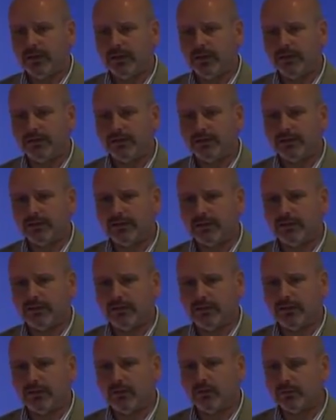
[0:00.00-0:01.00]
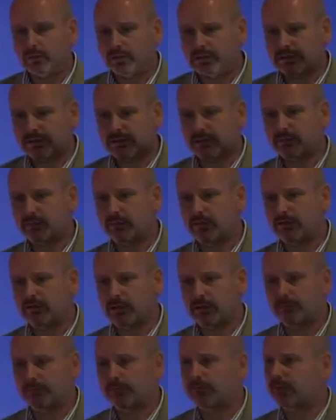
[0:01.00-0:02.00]
And I was watching this
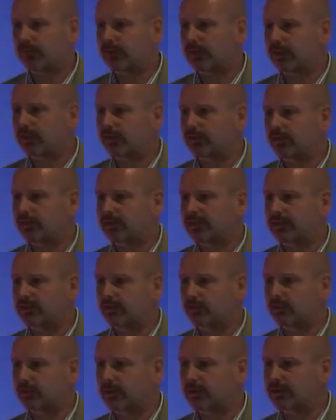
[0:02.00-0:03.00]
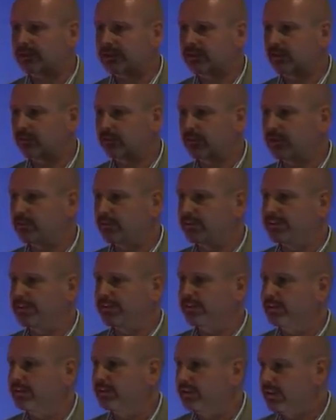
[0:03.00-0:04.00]
program before the Athens Olympics, and the
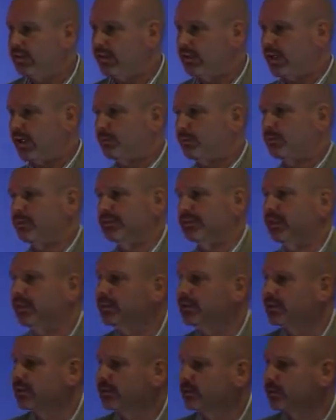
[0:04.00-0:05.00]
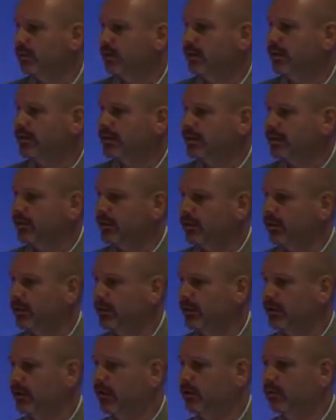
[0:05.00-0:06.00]
BBC presenters were
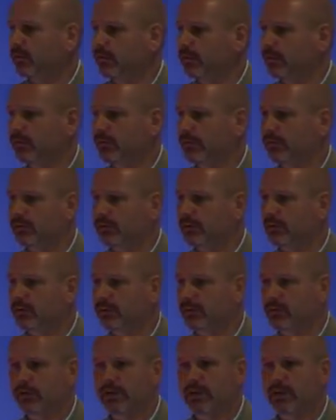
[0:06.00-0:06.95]
interviewing a number of the